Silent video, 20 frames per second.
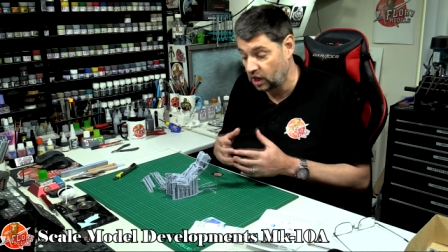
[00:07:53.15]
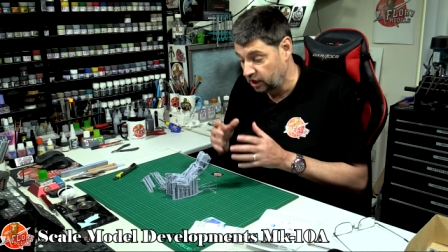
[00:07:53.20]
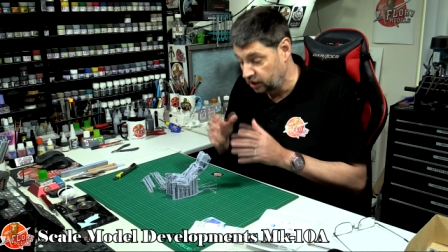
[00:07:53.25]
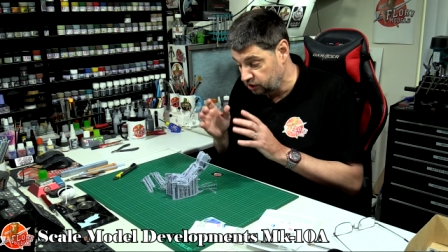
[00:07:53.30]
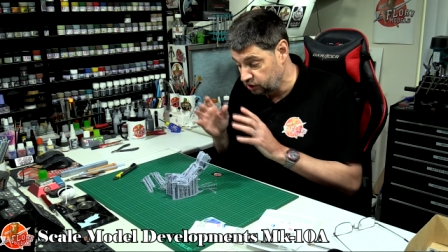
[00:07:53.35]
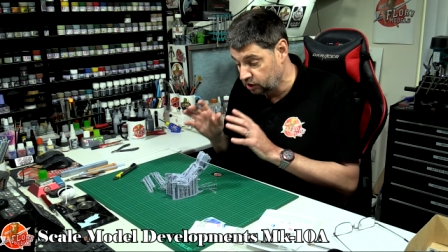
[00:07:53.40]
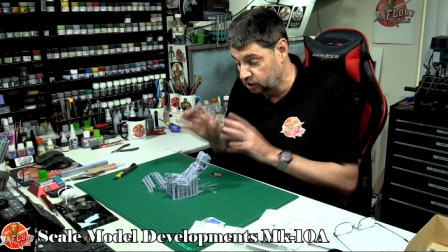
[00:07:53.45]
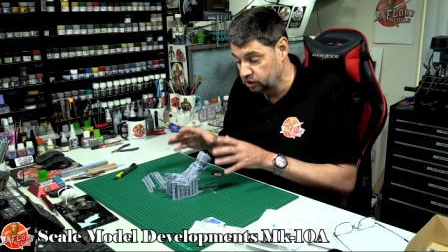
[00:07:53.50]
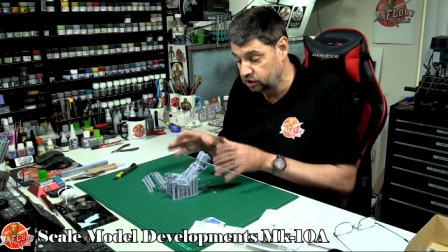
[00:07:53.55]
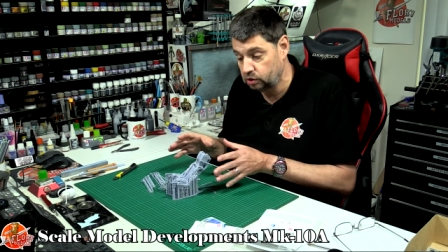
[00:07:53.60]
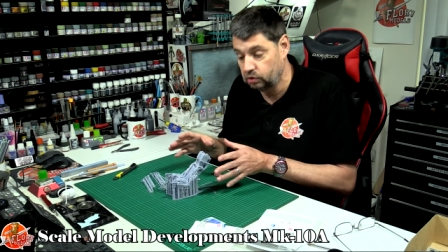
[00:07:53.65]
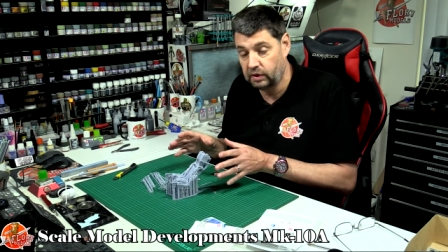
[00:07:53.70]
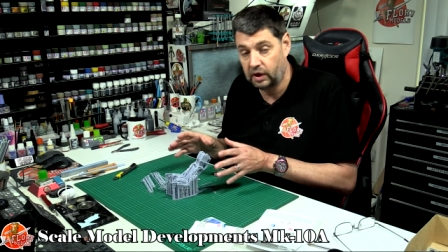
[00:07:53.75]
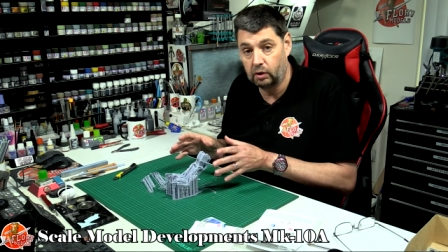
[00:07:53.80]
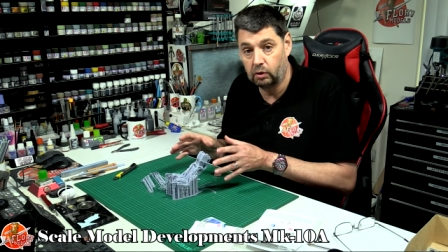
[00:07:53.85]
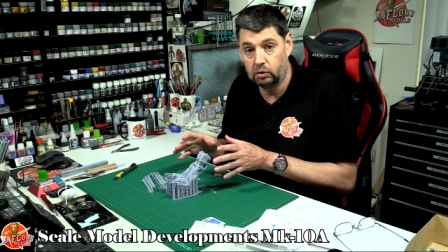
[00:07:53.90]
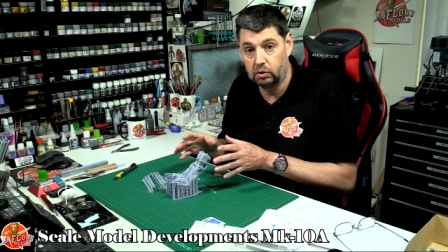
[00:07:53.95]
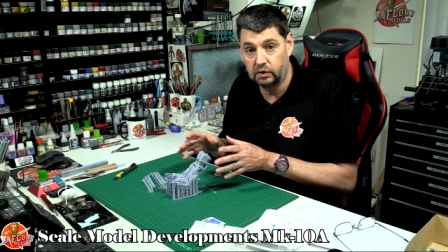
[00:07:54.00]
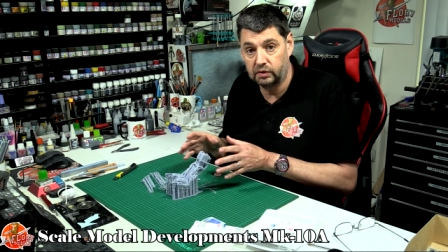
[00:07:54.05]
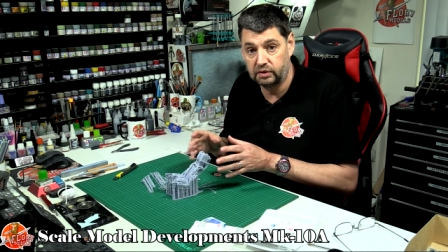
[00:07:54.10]
you can do that
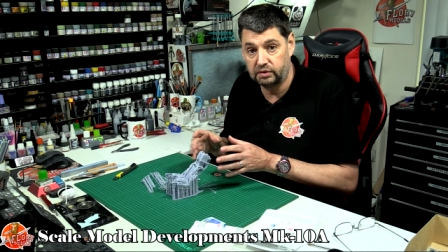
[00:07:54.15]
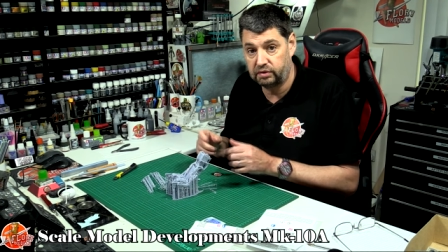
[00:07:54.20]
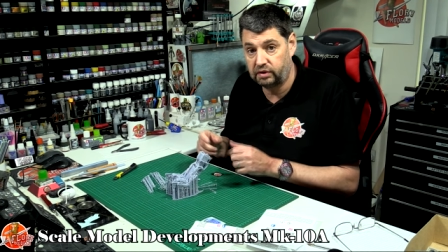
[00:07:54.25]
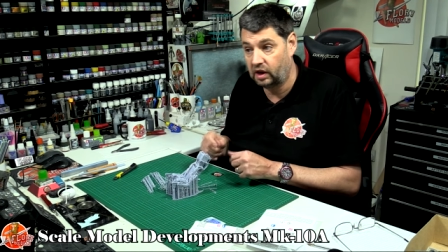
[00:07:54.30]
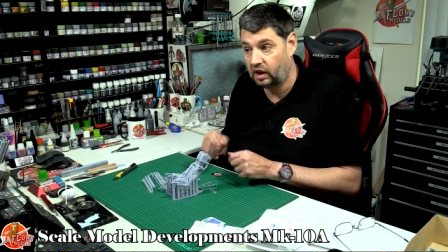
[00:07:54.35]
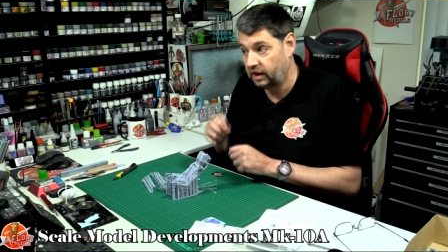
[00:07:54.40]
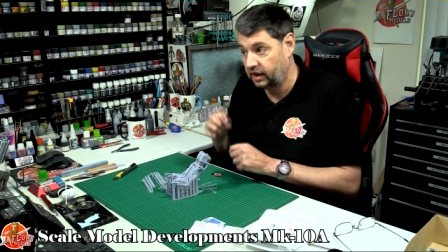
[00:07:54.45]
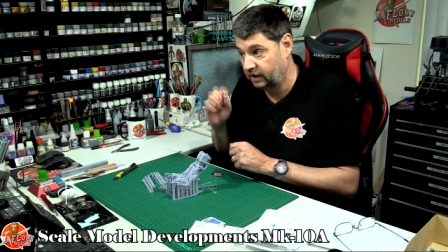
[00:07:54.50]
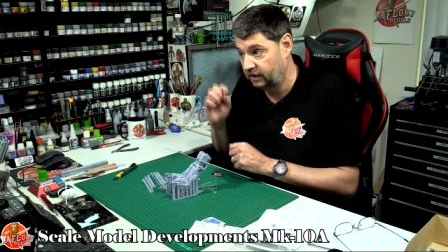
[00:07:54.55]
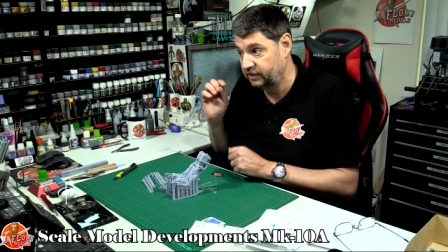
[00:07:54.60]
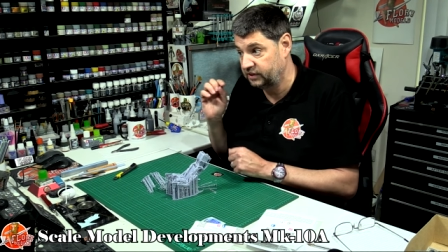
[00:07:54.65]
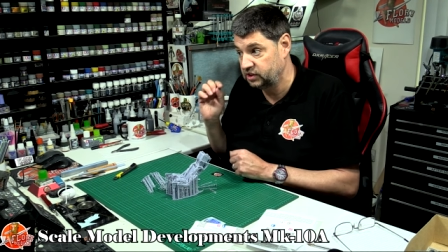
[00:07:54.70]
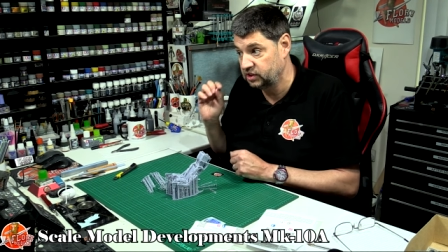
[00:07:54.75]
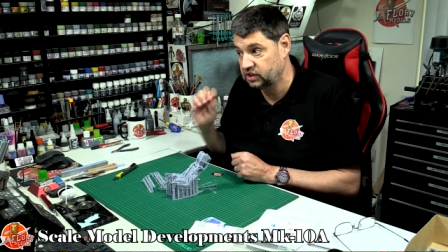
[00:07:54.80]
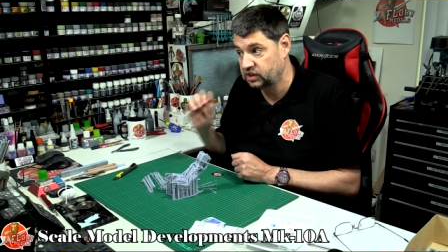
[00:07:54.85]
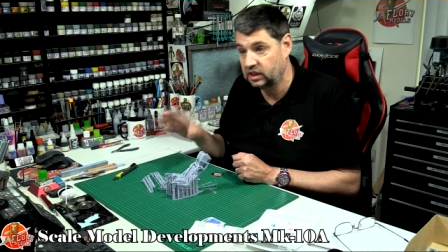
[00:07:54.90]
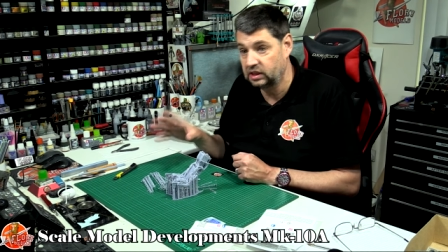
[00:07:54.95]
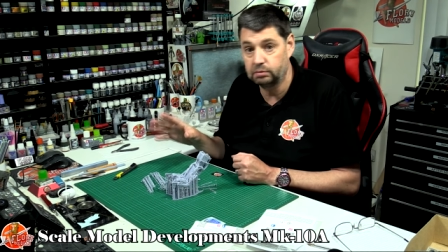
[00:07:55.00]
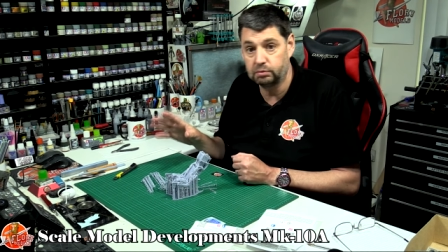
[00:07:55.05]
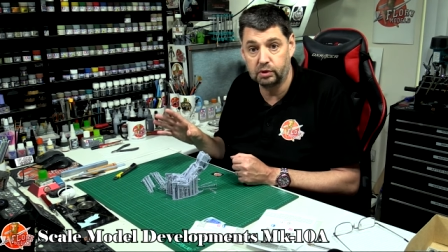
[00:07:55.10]
all on the fly and then
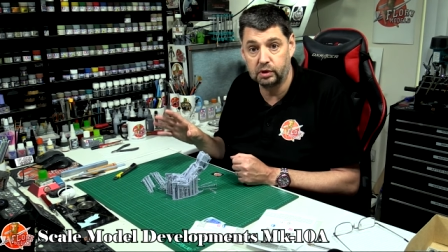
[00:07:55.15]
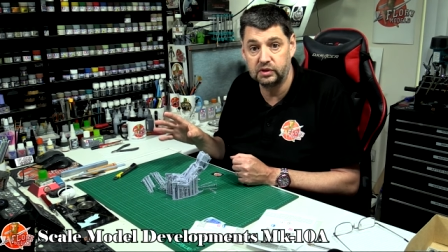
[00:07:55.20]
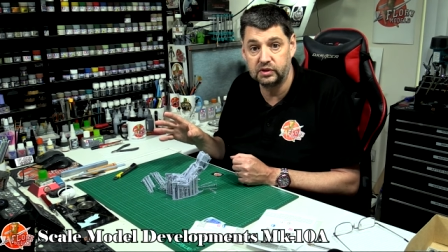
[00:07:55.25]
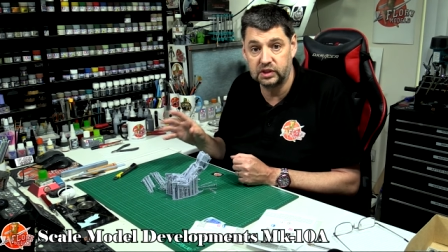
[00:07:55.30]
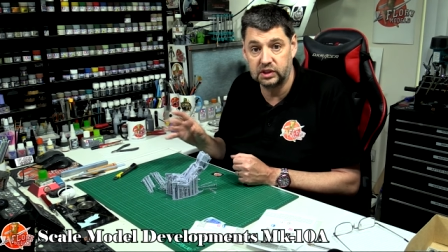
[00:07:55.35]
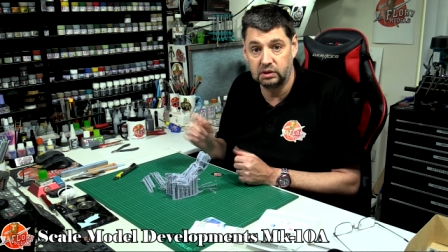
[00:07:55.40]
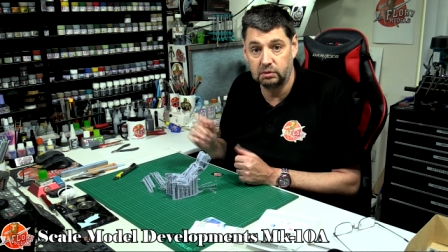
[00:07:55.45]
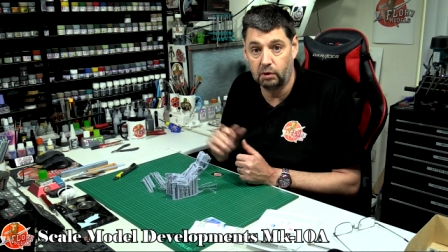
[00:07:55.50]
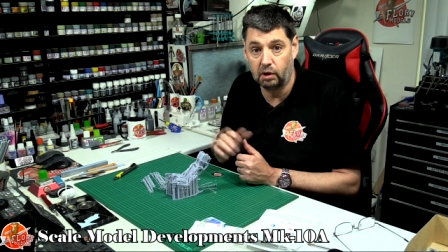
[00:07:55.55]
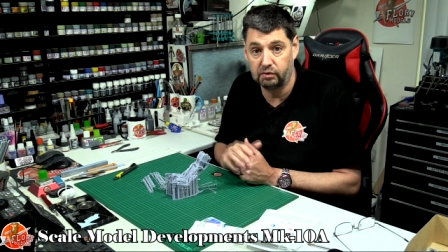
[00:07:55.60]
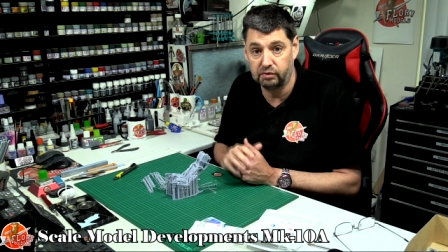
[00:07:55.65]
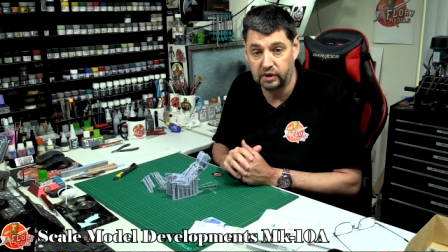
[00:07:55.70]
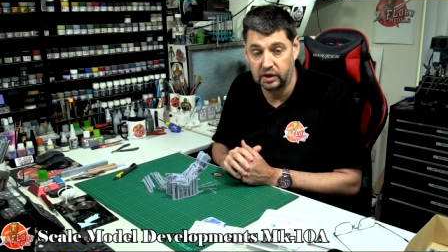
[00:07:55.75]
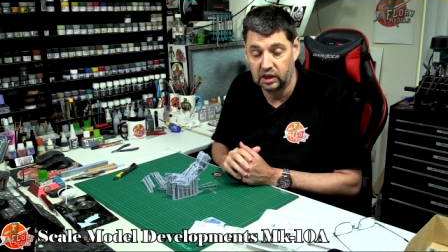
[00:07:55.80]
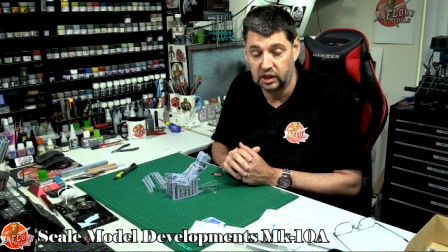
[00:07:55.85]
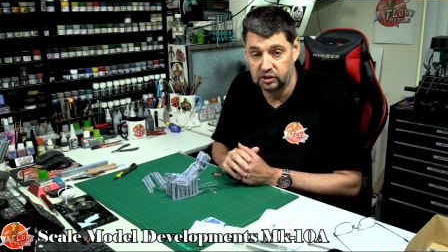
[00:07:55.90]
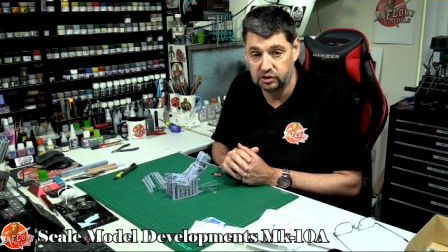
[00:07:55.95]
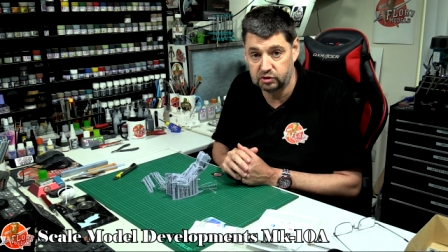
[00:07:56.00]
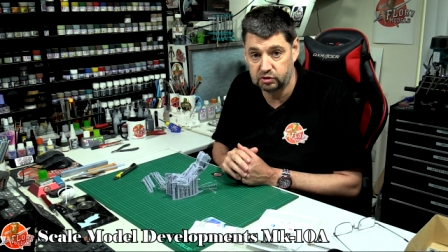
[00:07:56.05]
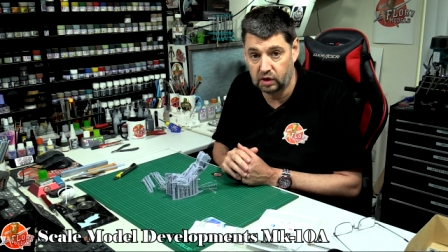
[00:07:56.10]
just keep printing them off
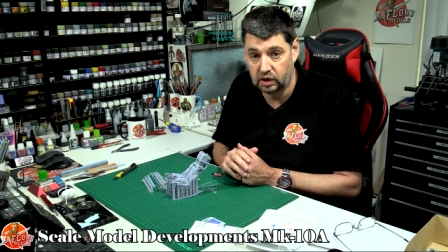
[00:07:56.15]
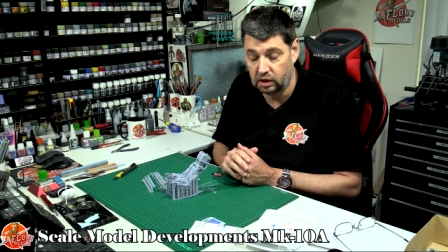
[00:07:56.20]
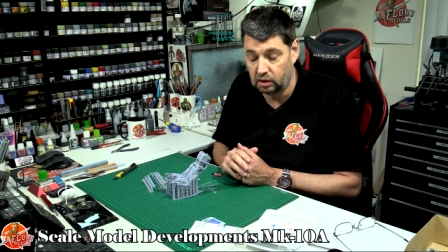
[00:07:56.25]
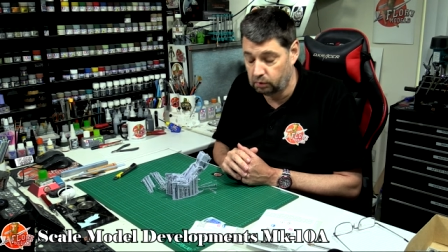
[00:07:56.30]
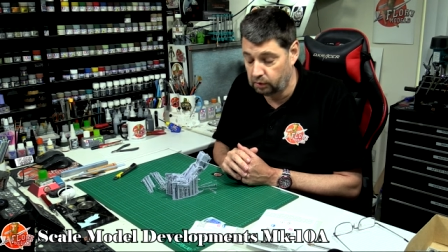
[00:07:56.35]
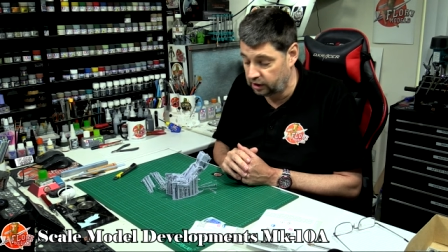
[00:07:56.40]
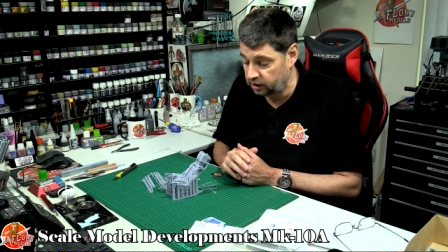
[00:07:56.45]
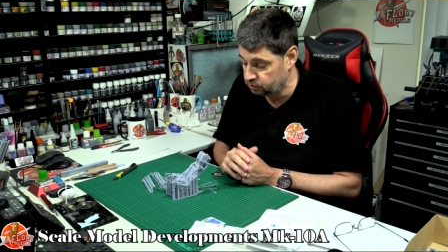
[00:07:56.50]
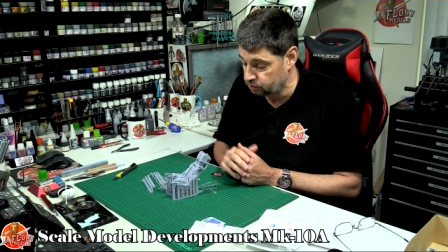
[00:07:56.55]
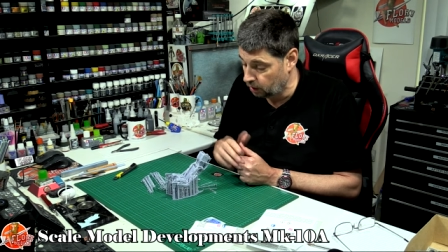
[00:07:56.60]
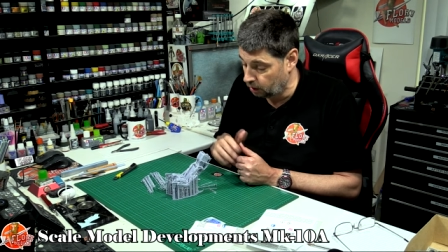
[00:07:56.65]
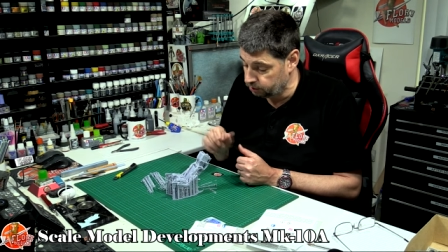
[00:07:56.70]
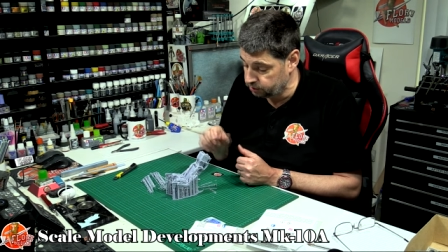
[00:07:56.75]
straight away as well,